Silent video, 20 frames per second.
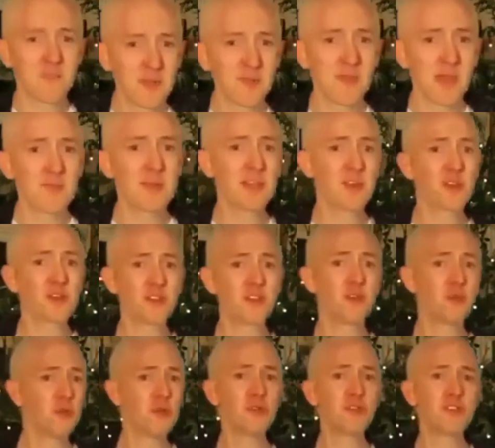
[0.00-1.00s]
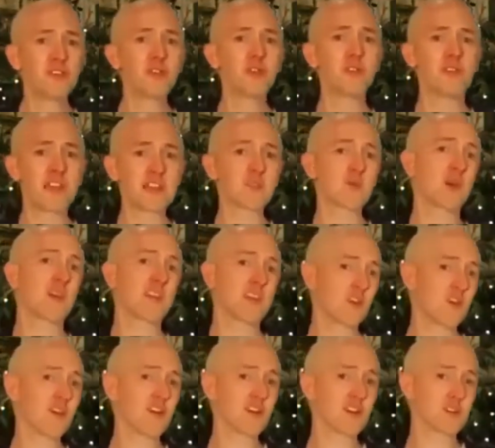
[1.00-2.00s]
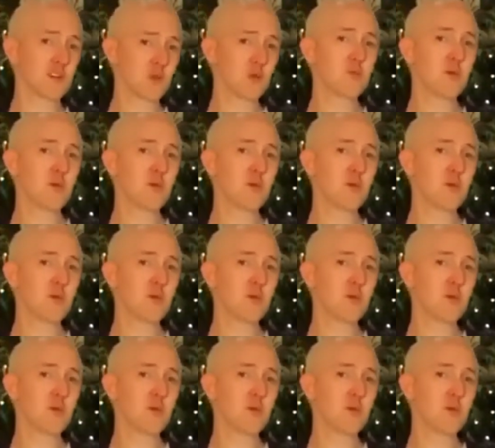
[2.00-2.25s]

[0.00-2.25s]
I mean, maybe those gurus do, and that's why they call it a